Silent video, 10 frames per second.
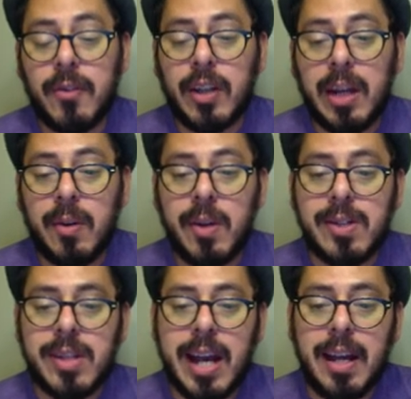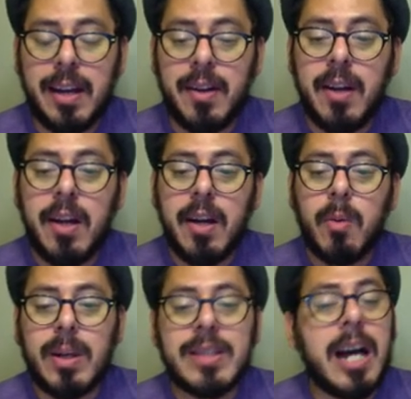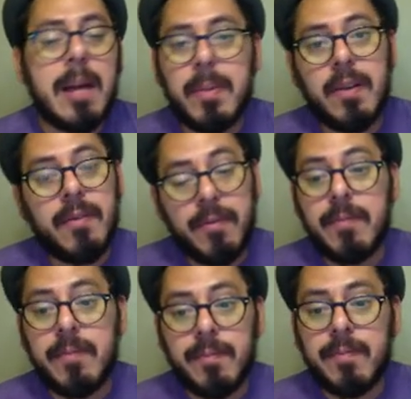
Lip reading: the volcano is, and what type of